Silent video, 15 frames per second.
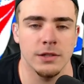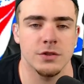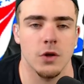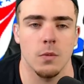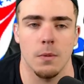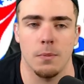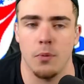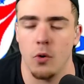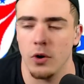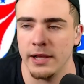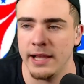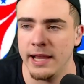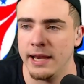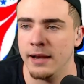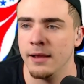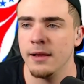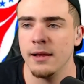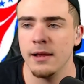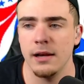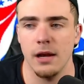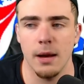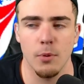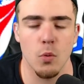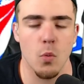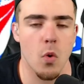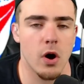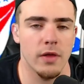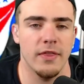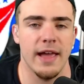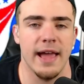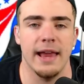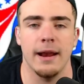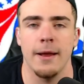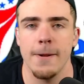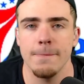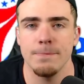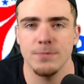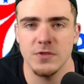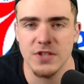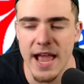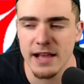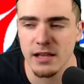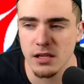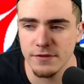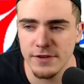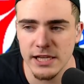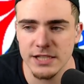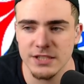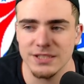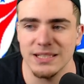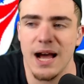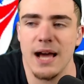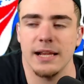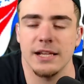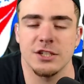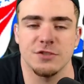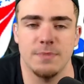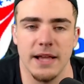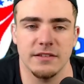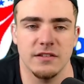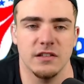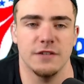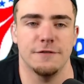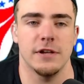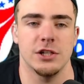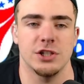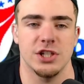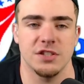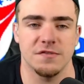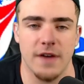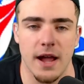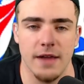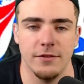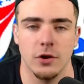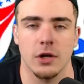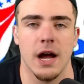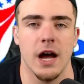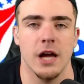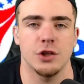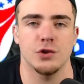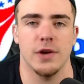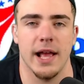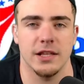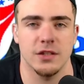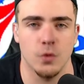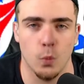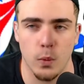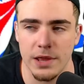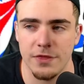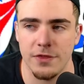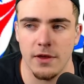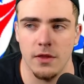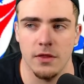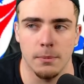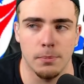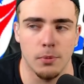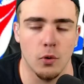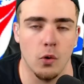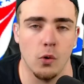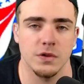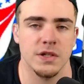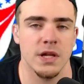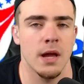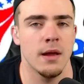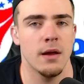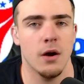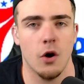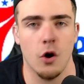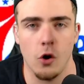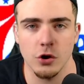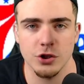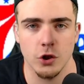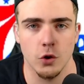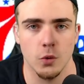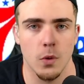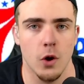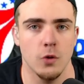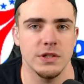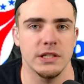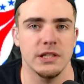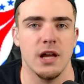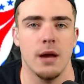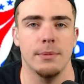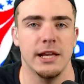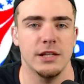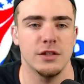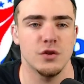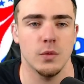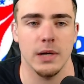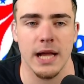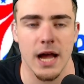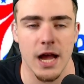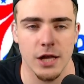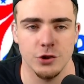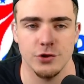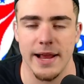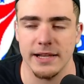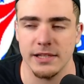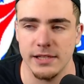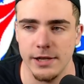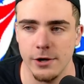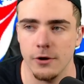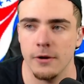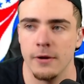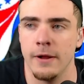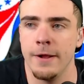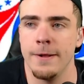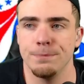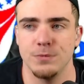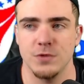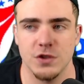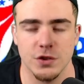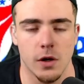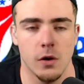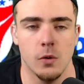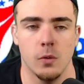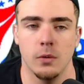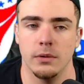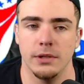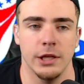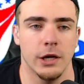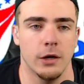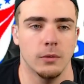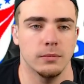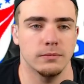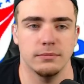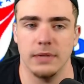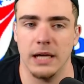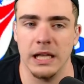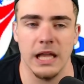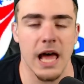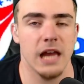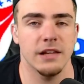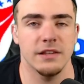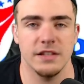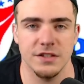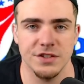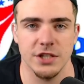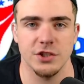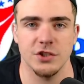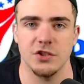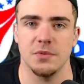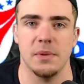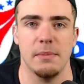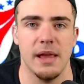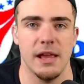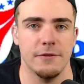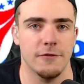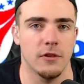are reporting it. Number one, that Zach LaVine is not expected to finish his five year contract with the Bulls. Also, DeRozan coming into a contract year. So, you know, a lot of decisions have been made for the